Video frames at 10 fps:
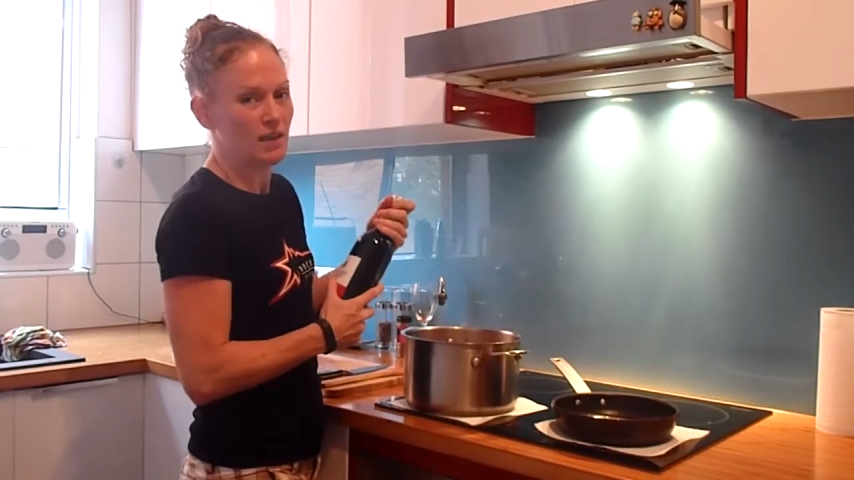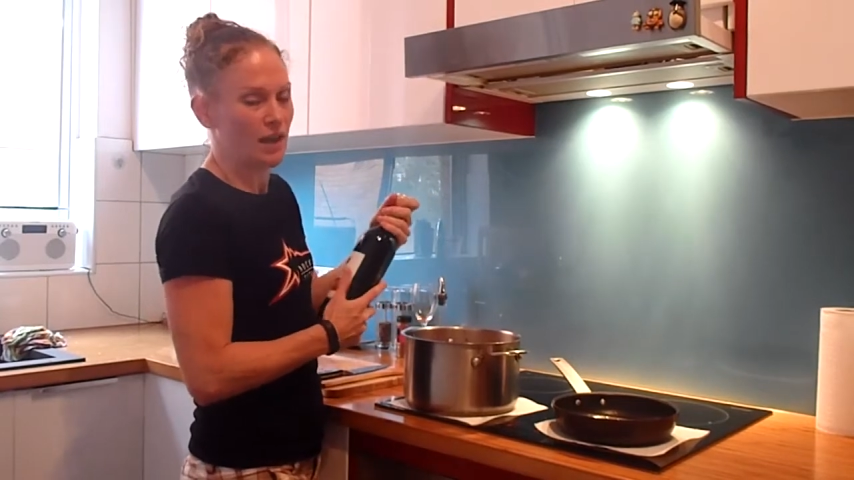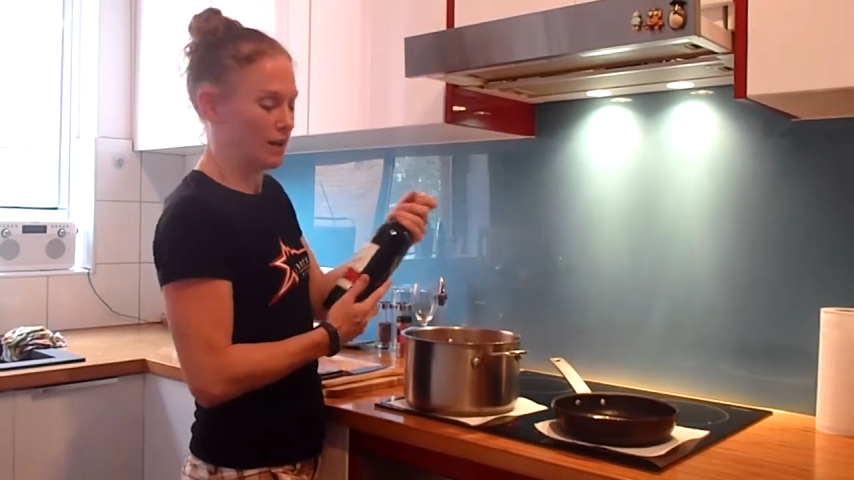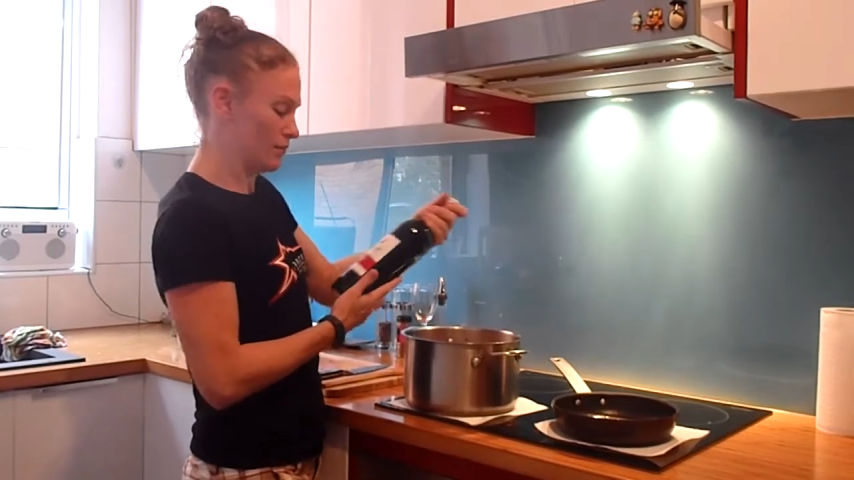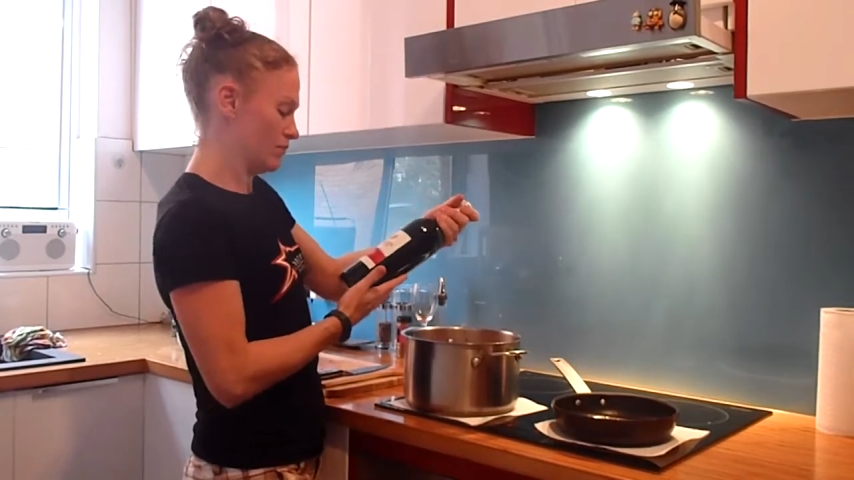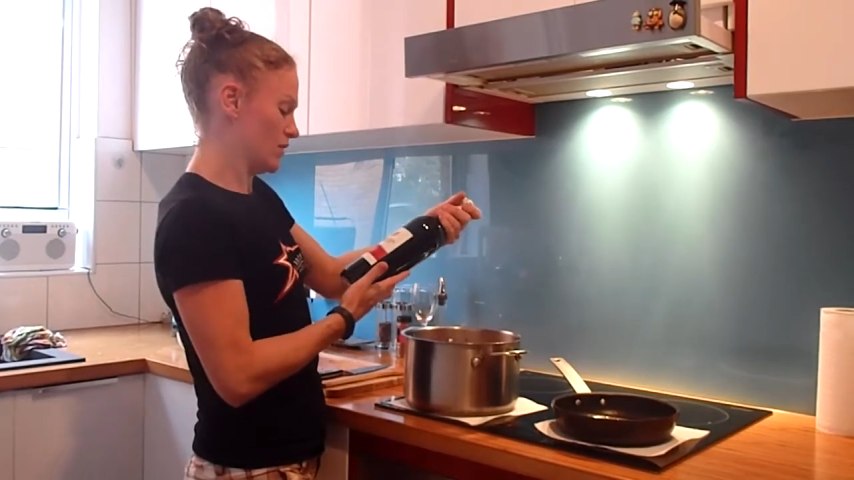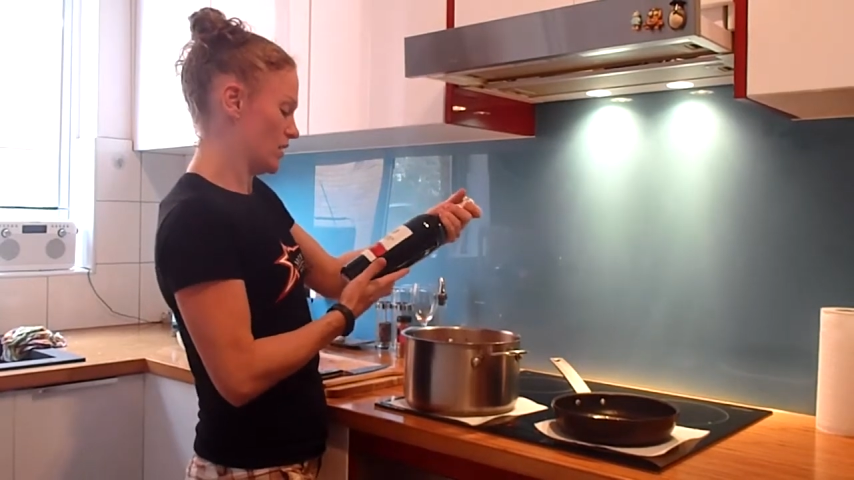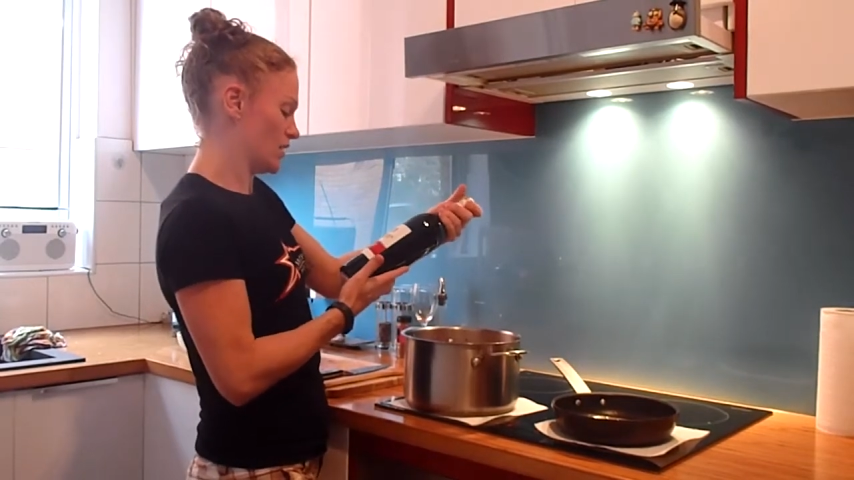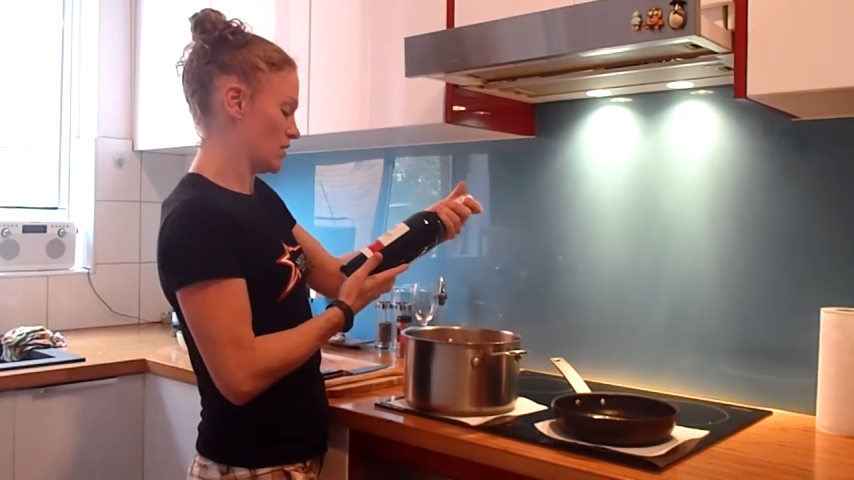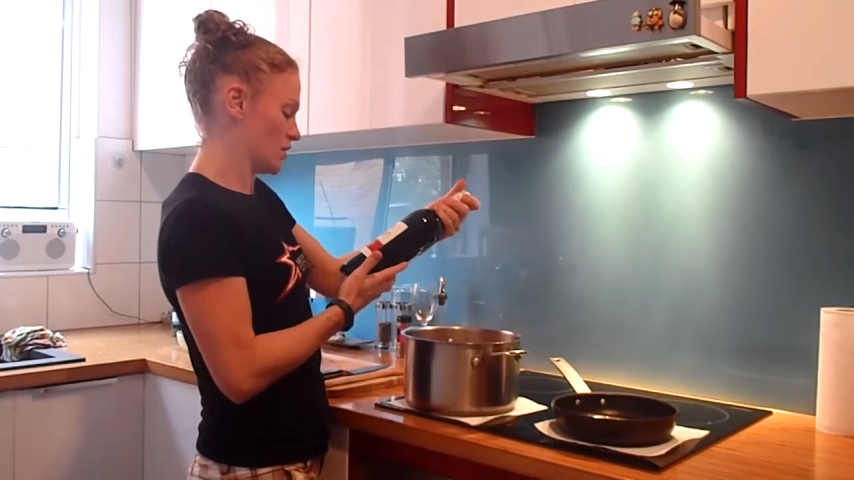to get,
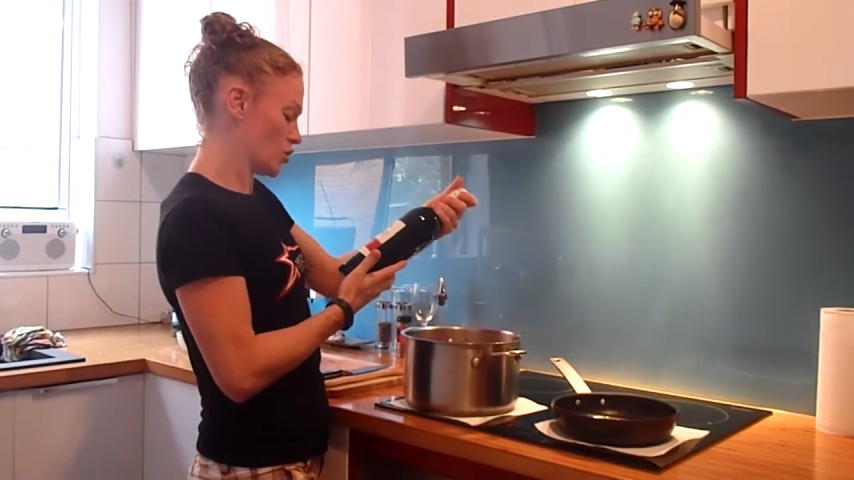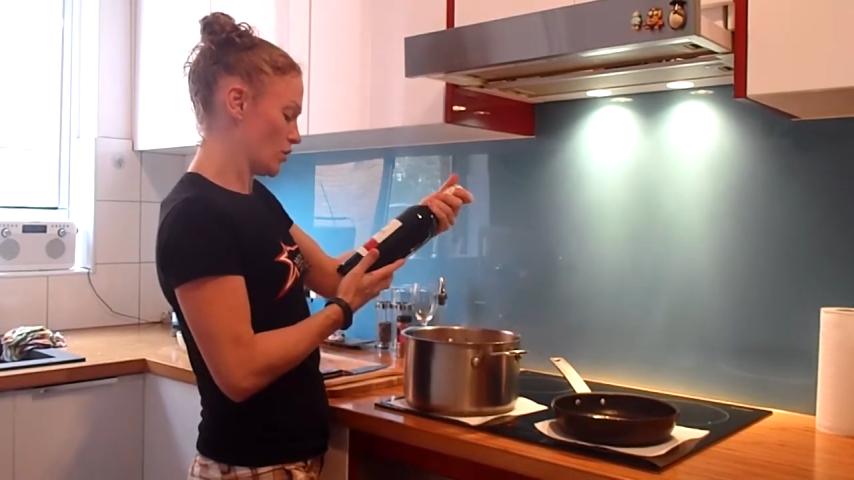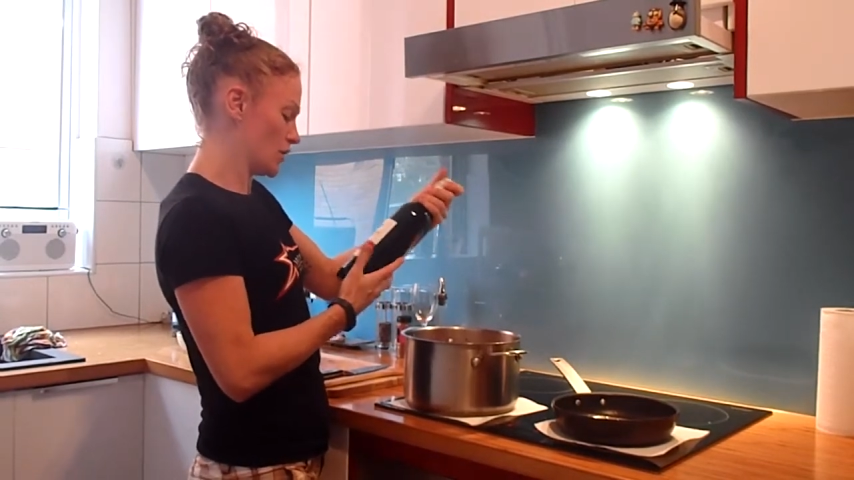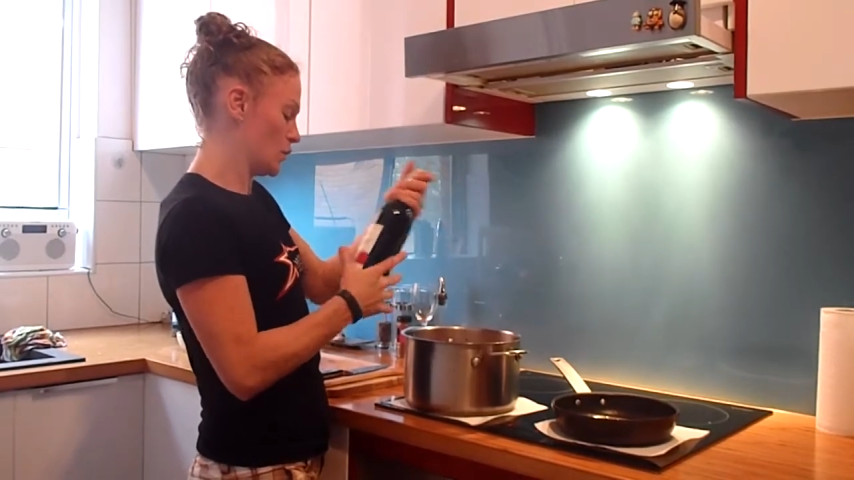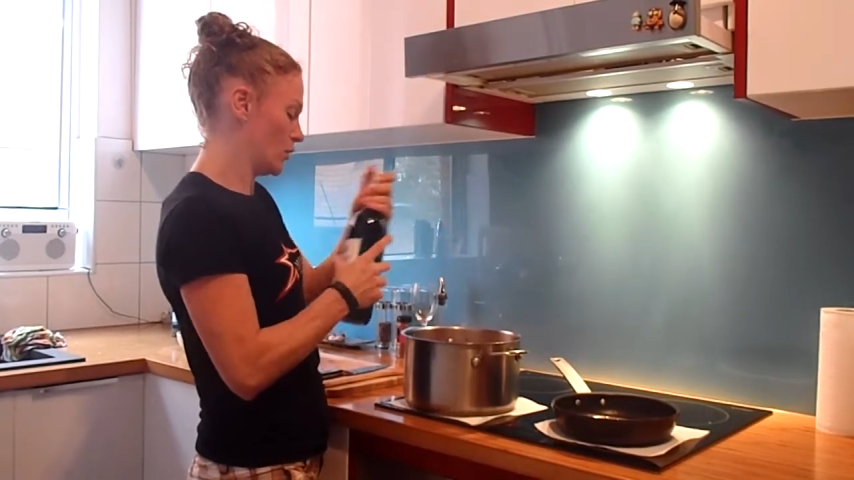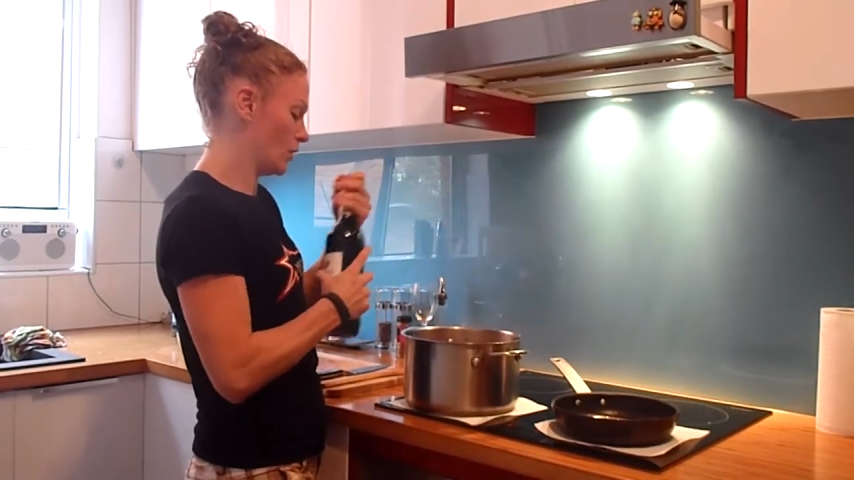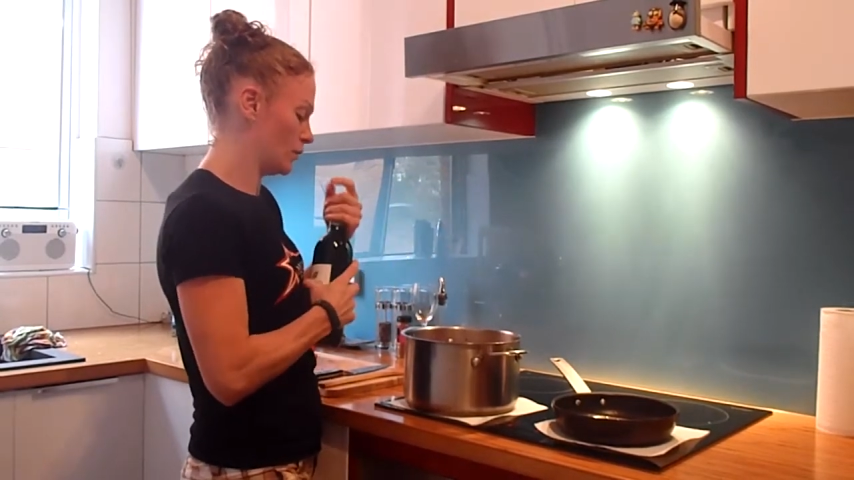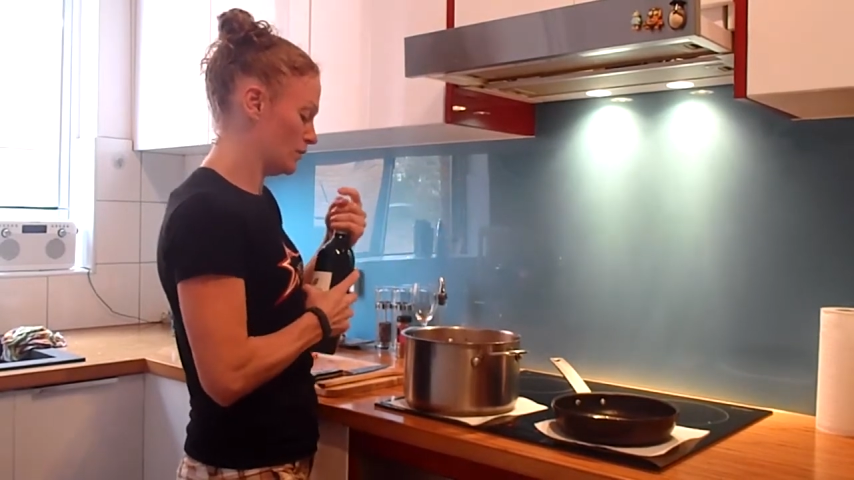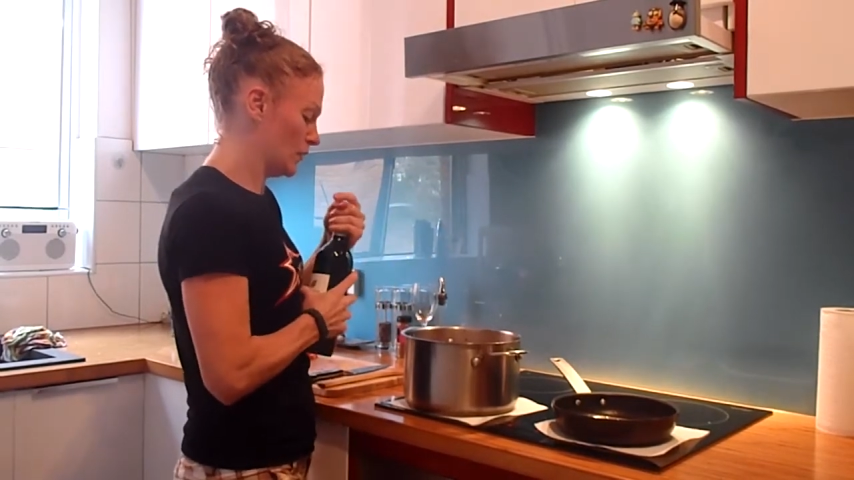this is a Shiraz Merlot.